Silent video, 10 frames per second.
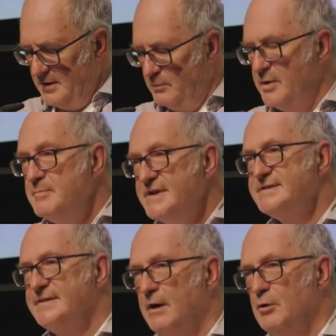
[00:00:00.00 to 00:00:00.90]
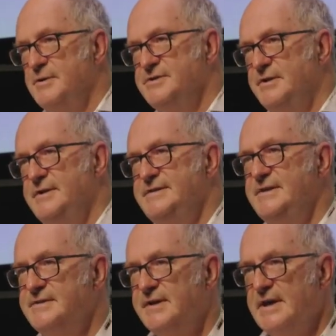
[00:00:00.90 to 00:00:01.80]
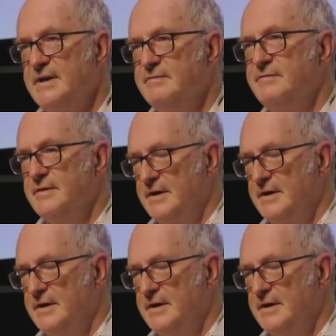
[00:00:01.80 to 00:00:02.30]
we miss that opportunity to give